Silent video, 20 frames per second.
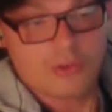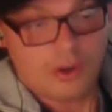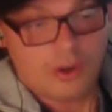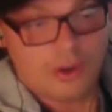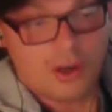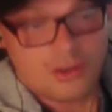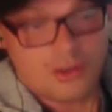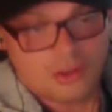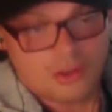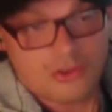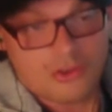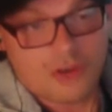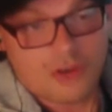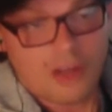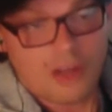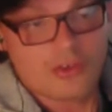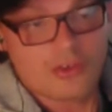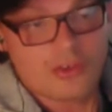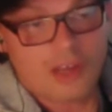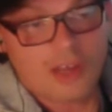impose
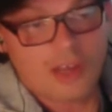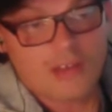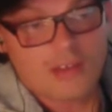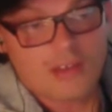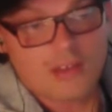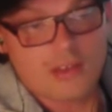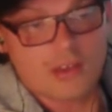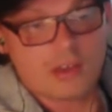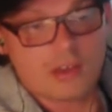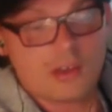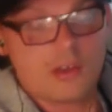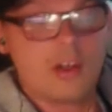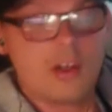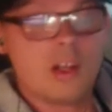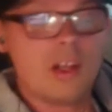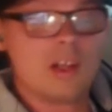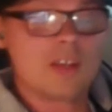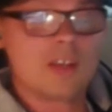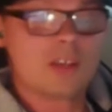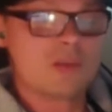or try to get
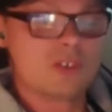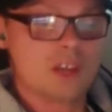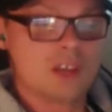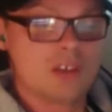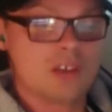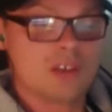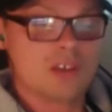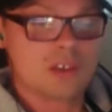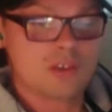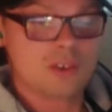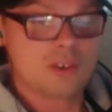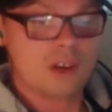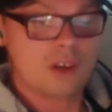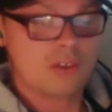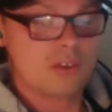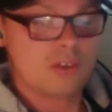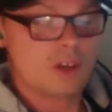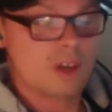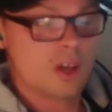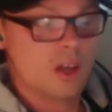some
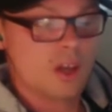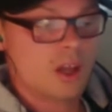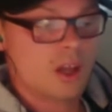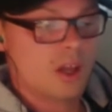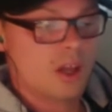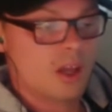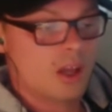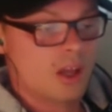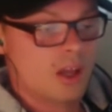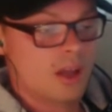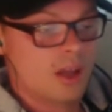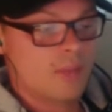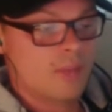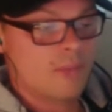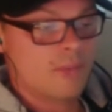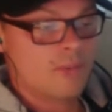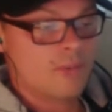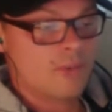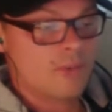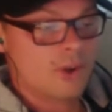changes across.
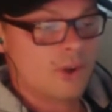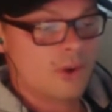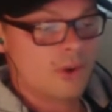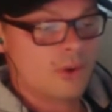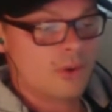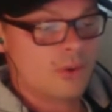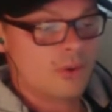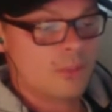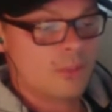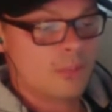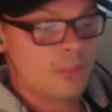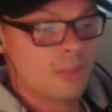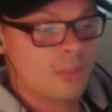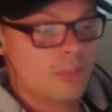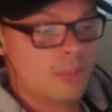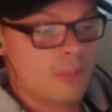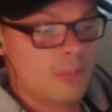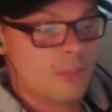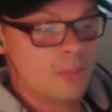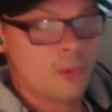So
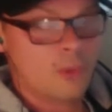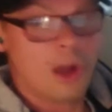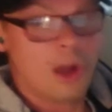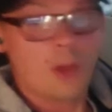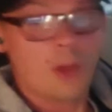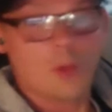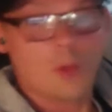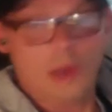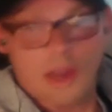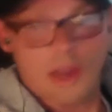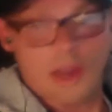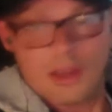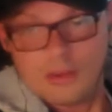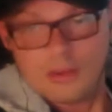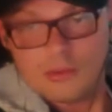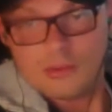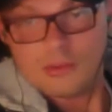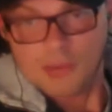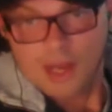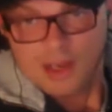one way,
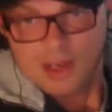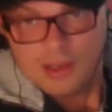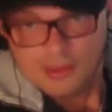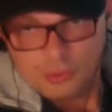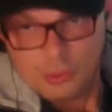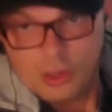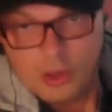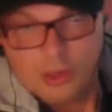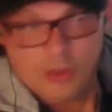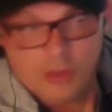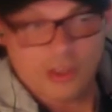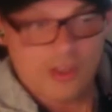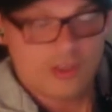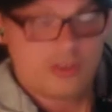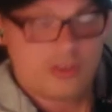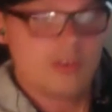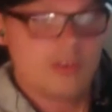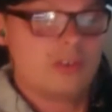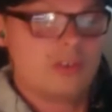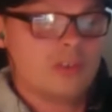Brian, is we
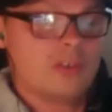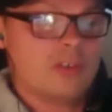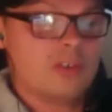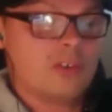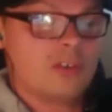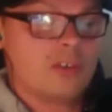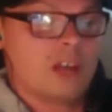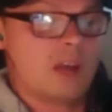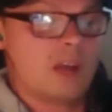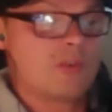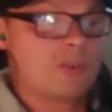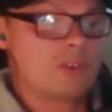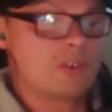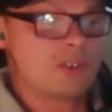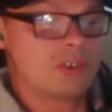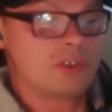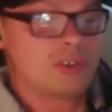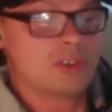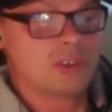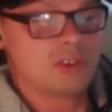already
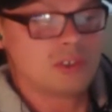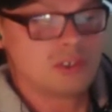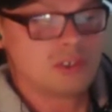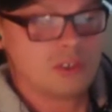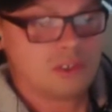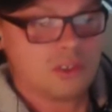covered this